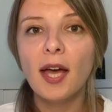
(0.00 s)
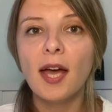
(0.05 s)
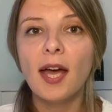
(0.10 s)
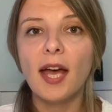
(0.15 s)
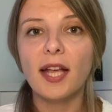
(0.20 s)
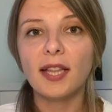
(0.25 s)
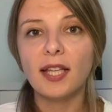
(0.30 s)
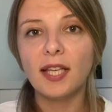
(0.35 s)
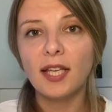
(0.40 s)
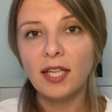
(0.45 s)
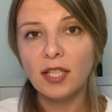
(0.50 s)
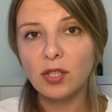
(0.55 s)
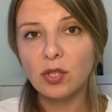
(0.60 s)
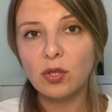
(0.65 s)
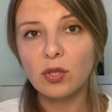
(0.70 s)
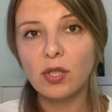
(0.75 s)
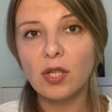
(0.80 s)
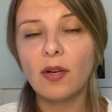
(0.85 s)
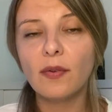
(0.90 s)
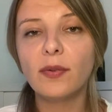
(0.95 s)
at the
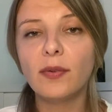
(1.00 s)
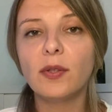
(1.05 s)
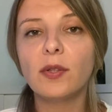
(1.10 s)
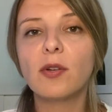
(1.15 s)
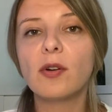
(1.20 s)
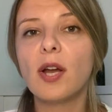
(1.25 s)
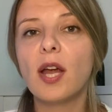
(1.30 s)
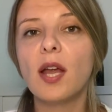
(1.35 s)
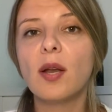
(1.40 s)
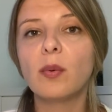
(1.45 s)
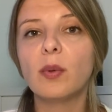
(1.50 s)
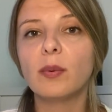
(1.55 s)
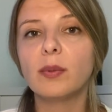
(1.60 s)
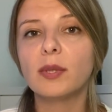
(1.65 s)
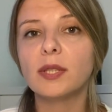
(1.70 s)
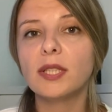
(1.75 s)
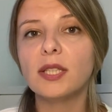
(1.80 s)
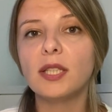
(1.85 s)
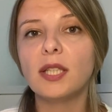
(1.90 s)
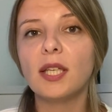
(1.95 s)
history of Ukraine, we
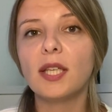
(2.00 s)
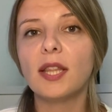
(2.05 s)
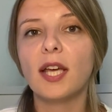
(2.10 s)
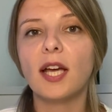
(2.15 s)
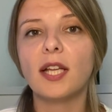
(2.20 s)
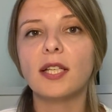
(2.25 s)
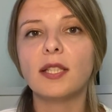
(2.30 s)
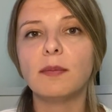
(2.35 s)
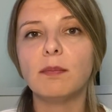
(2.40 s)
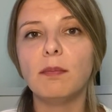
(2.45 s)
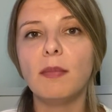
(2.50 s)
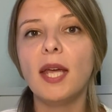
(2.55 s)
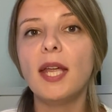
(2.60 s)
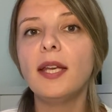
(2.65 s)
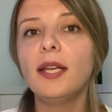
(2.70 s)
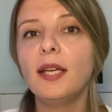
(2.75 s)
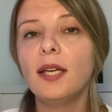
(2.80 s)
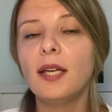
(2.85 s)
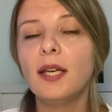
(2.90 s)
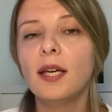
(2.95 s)
will see that
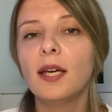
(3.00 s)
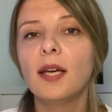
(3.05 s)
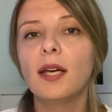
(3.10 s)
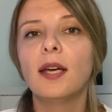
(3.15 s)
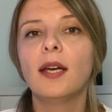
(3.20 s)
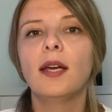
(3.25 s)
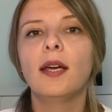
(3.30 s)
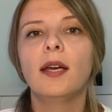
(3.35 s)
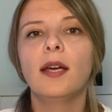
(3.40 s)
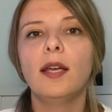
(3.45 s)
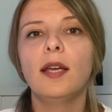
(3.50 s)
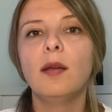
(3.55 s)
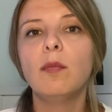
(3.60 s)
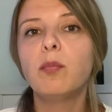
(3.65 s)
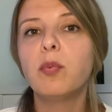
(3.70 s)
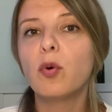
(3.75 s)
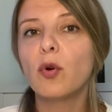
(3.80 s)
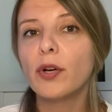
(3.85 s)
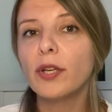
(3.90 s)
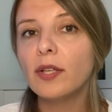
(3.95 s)
many
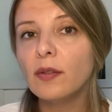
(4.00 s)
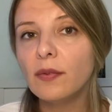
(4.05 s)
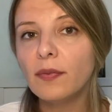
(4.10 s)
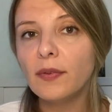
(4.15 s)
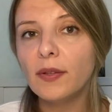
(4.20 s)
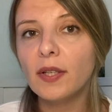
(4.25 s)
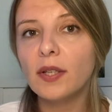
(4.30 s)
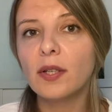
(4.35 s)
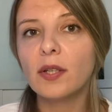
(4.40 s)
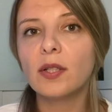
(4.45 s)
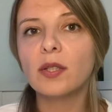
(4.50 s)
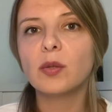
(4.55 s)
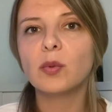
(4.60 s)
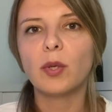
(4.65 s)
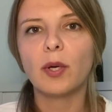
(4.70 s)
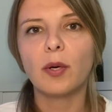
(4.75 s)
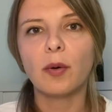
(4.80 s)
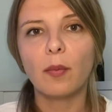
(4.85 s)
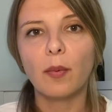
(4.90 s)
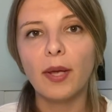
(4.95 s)
important figures
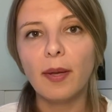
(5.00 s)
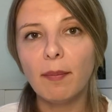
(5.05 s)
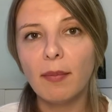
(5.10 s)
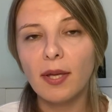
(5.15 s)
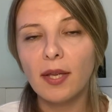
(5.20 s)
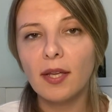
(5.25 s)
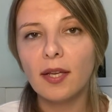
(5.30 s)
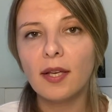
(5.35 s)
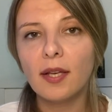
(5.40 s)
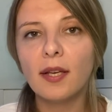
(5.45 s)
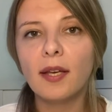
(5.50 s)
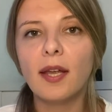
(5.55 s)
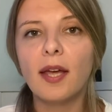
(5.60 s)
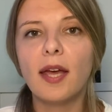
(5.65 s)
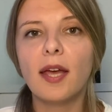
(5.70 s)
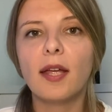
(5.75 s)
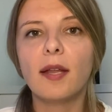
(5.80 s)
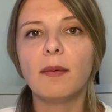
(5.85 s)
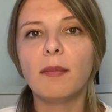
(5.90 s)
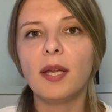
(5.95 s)
were women,
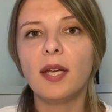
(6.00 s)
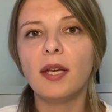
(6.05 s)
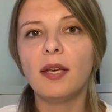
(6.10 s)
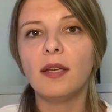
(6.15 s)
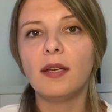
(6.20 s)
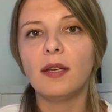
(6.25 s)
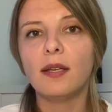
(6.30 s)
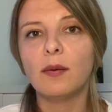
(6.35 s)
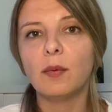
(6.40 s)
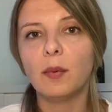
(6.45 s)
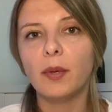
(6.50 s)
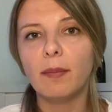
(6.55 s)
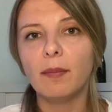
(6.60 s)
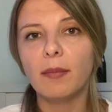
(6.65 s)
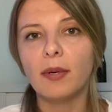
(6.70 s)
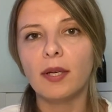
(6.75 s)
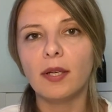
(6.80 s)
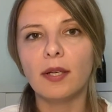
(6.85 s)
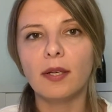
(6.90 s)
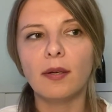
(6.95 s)
and many
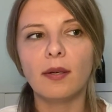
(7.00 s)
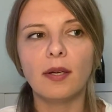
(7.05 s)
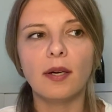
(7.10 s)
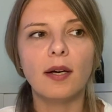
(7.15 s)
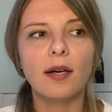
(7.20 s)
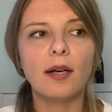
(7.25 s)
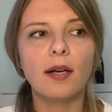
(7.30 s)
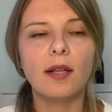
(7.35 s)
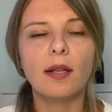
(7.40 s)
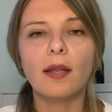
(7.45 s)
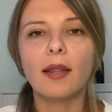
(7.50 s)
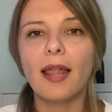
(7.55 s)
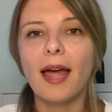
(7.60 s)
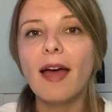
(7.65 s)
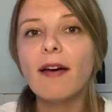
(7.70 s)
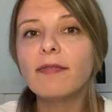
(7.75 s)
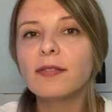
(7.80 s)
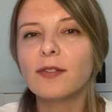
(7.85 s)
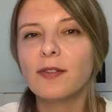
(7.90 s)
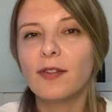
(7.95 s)
women
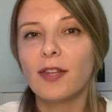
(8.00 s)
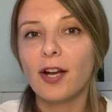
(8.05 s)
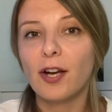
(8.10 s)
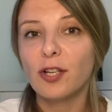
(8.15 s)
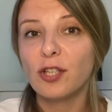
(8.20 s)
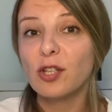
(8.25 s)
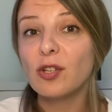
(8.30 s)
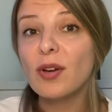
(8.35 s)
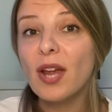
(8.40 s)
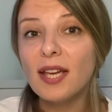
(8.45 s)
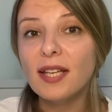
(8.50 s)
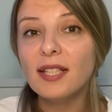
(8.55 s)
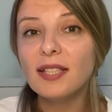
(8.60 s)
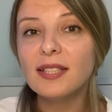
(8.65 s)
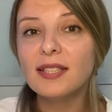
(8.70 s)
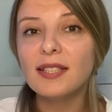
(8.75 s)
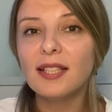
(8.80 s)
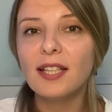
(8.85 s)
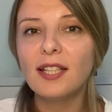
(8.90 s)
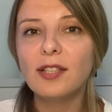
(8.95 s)
left their
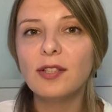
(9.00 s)
trace in